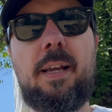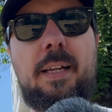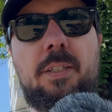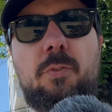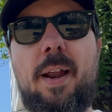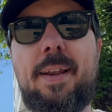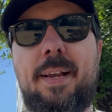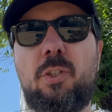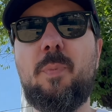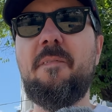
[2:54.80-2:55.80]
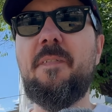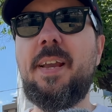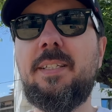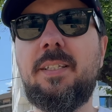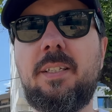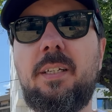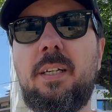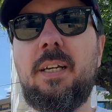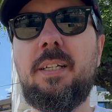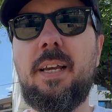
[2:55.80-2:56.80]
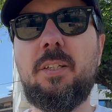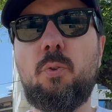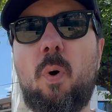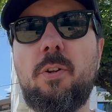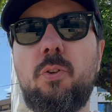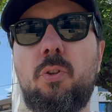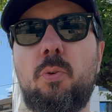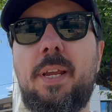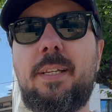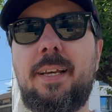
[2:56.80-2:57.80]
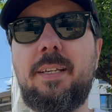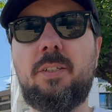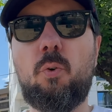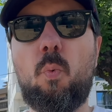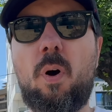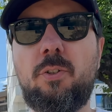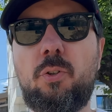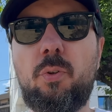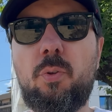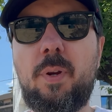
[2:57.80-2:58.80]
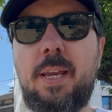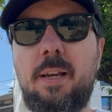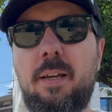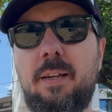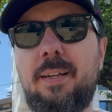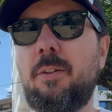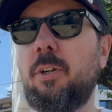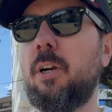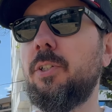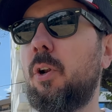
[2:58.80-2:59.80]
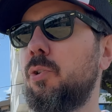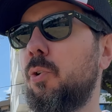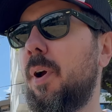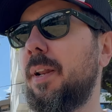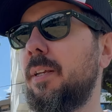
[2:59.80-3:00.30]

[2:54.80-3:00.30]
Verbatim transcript: It's right next to my face. Test one, two, three, test one, two, three. Now the cars are also running,